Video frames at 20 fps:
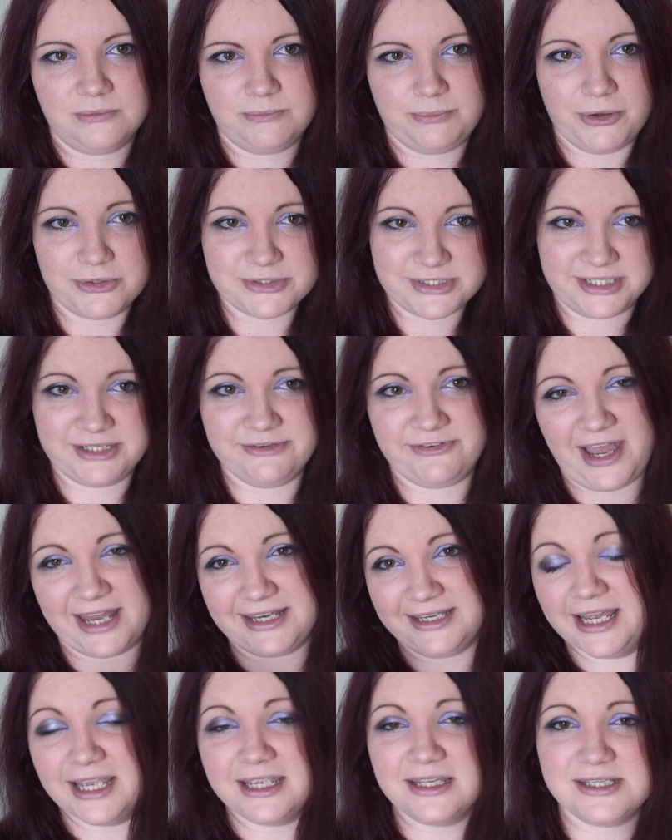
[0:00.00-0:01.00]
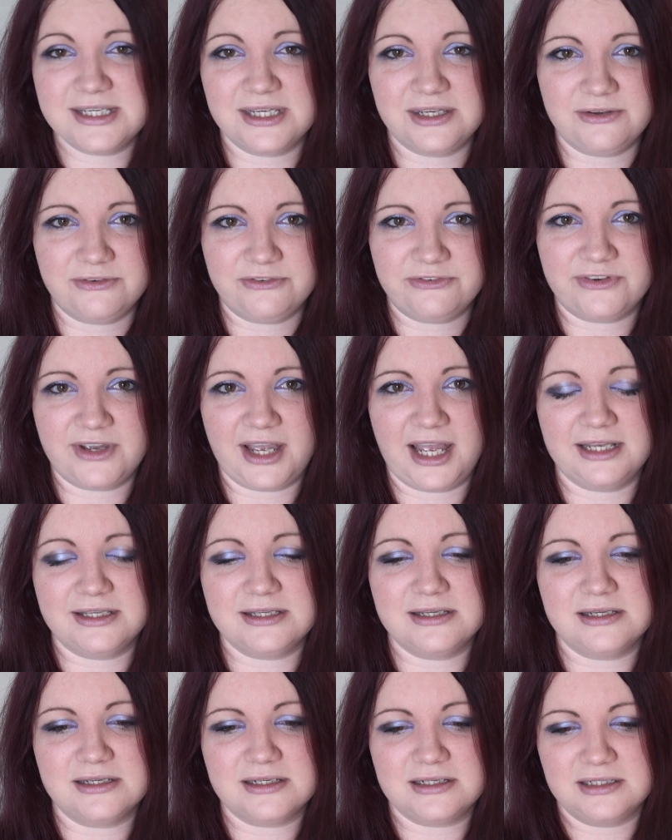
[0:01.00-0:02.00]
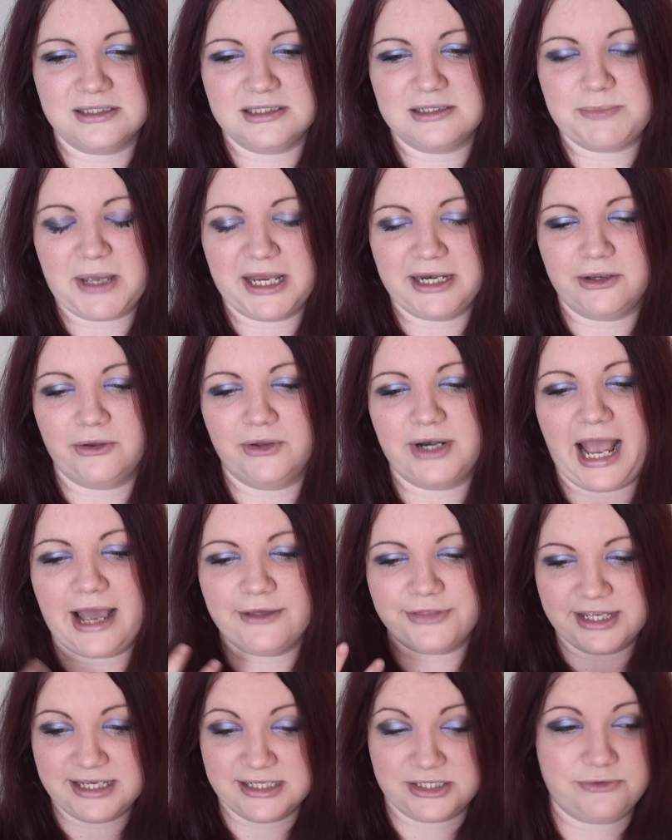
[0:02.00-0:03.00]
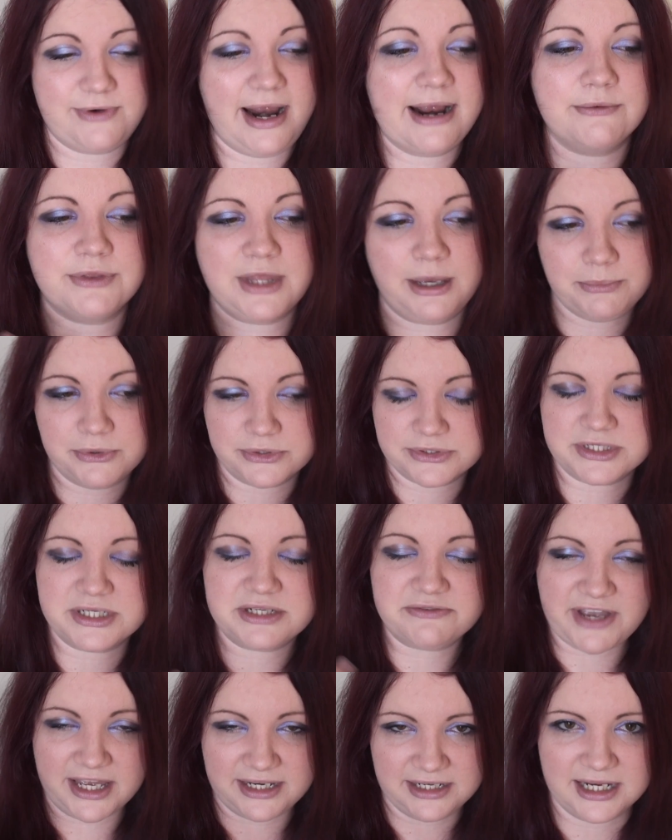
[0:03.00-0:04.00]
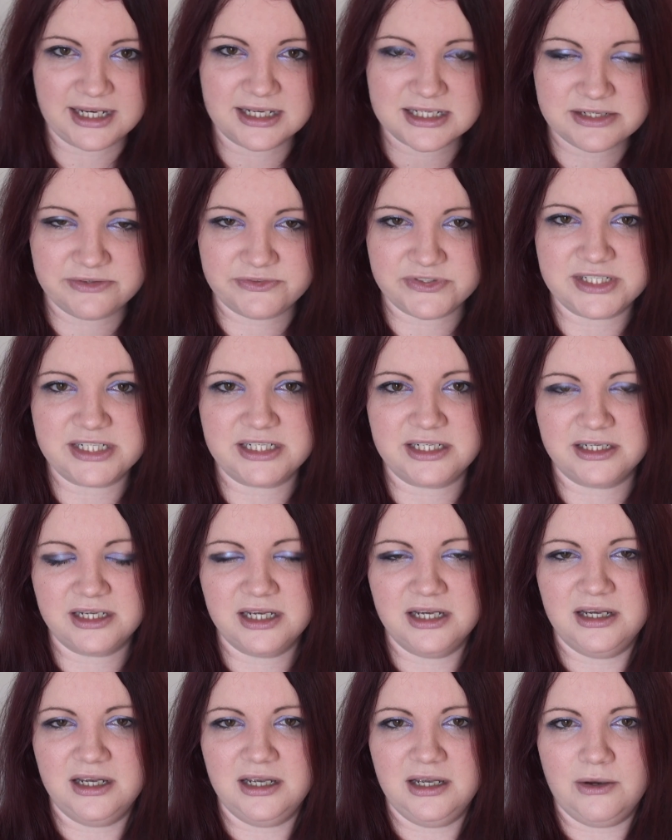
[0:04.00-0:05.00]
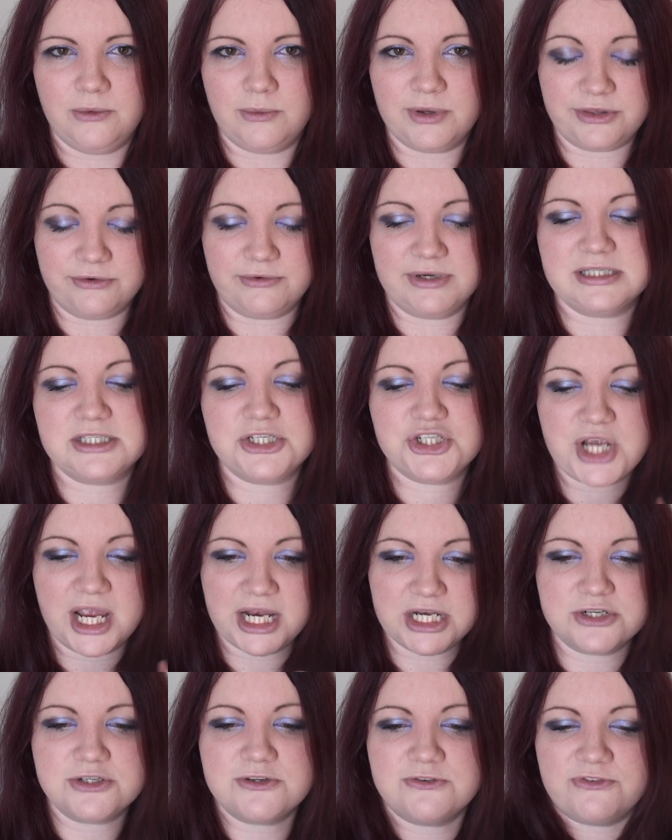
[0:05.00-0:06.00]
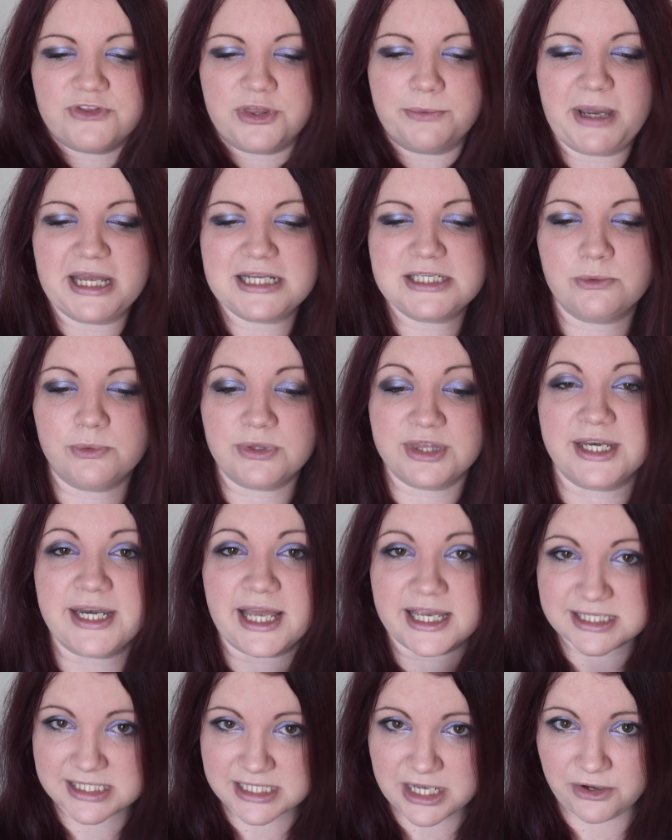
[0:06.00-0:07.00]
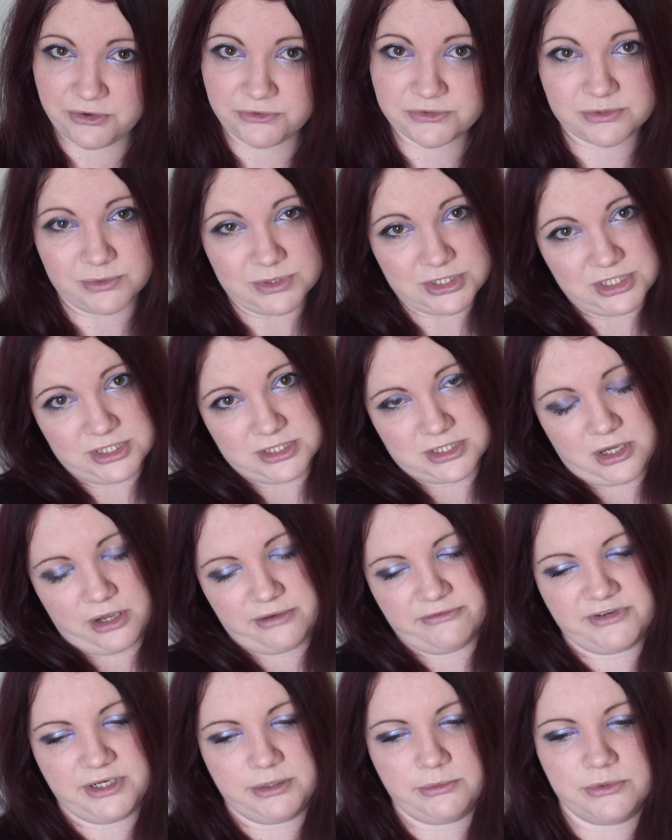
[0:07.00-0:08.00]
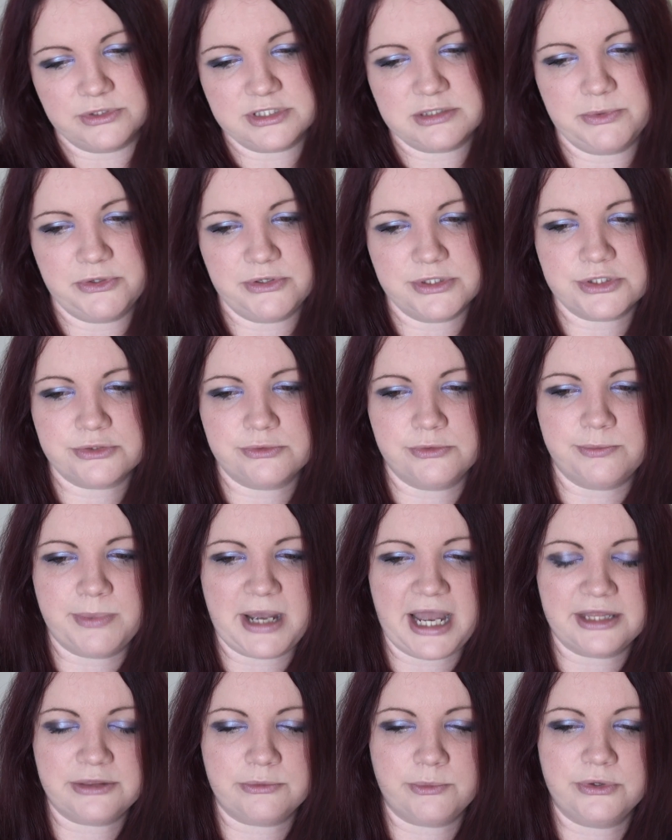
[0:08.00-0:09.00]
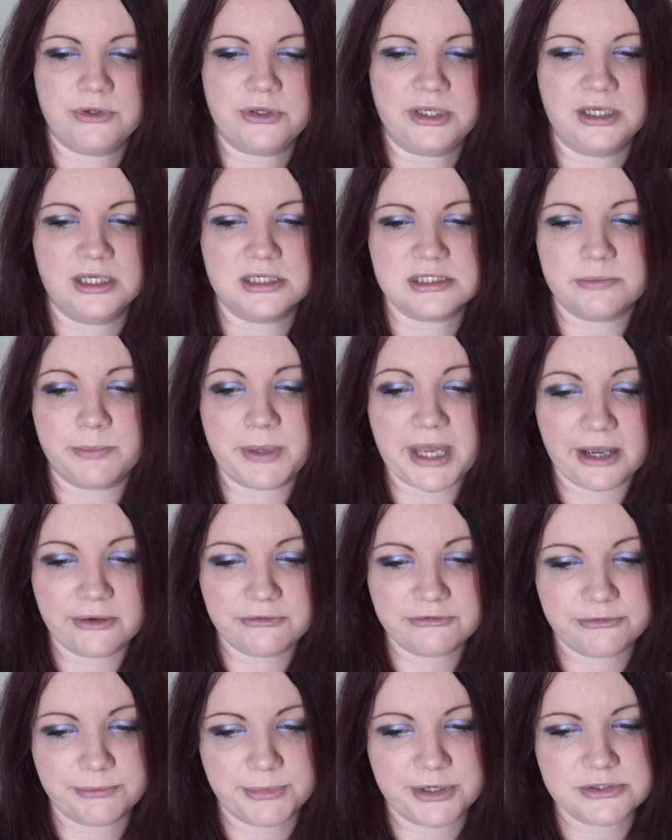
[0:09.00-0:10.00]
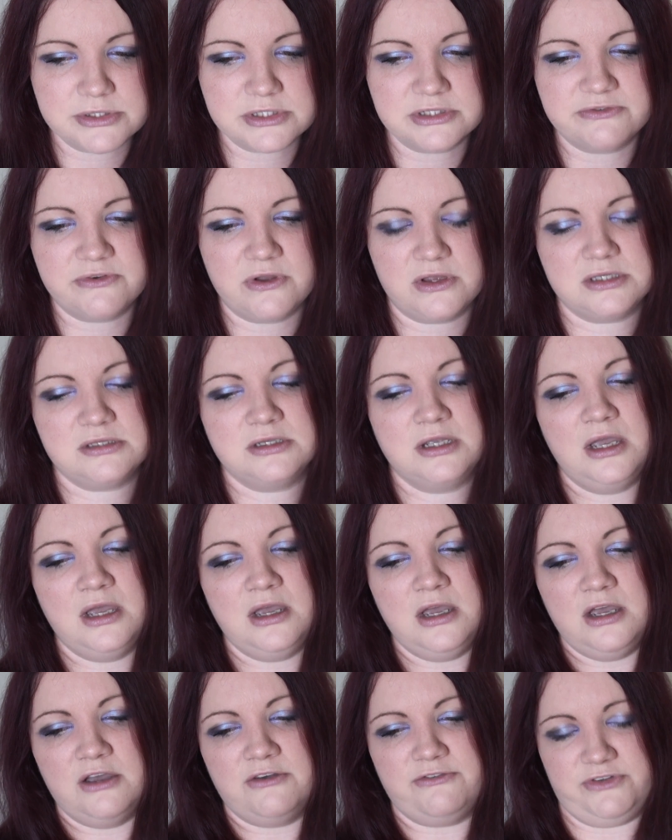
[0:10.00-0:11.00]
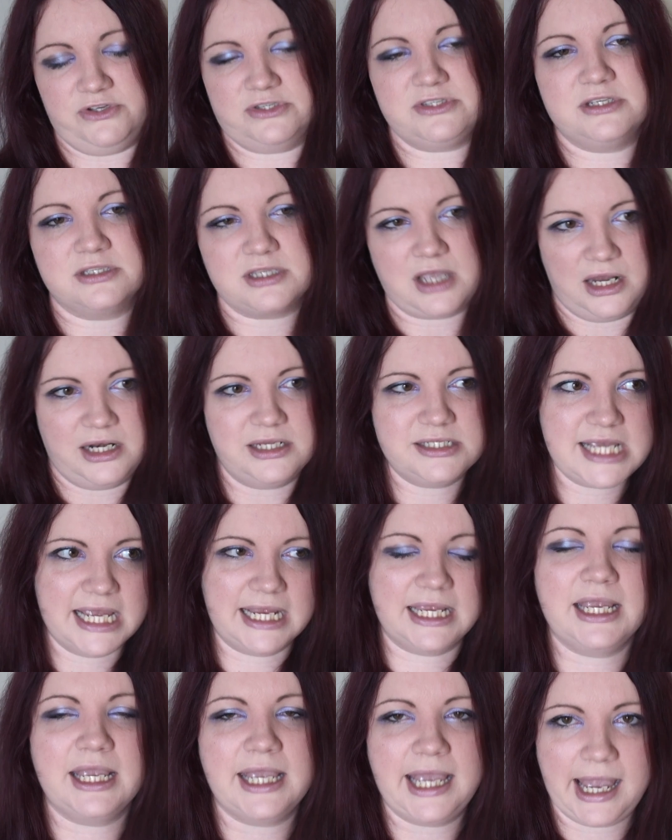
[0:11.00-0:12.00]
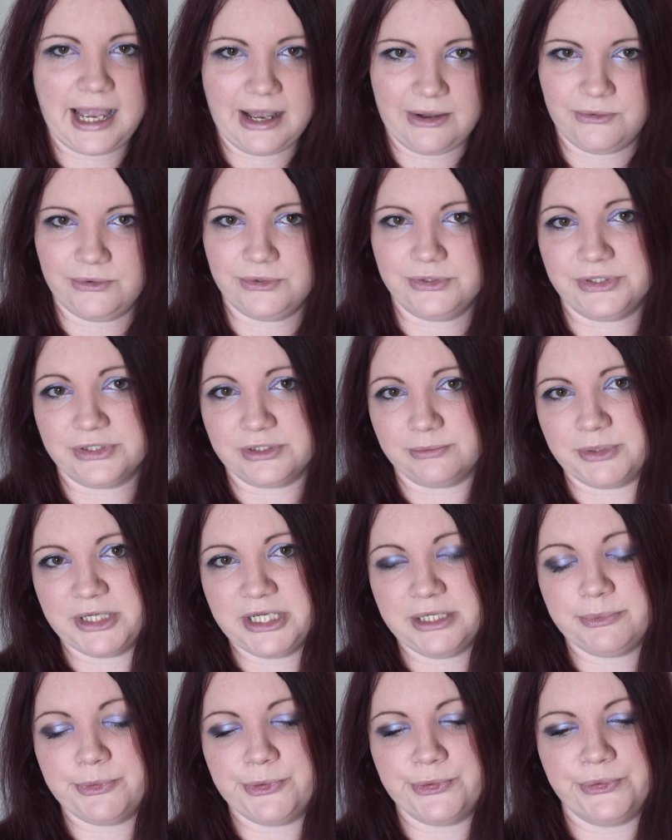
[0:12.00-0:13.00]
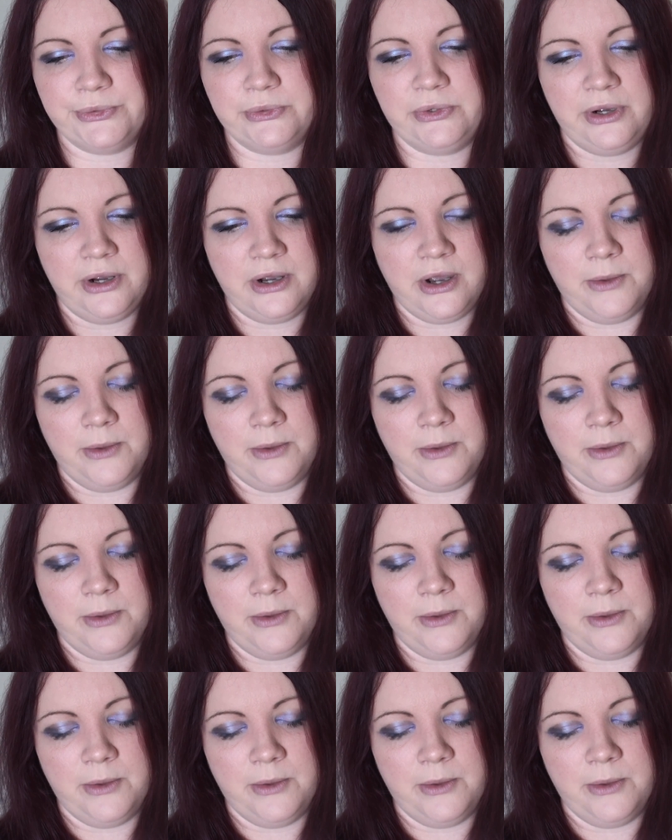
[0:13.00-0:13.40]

positive and negative, and depending on how they interact with that positive and negativity, whether it's change for the better within ourselves, which is hopefully what spiritual path working is about for most of us, versus kind of taking it out on other people,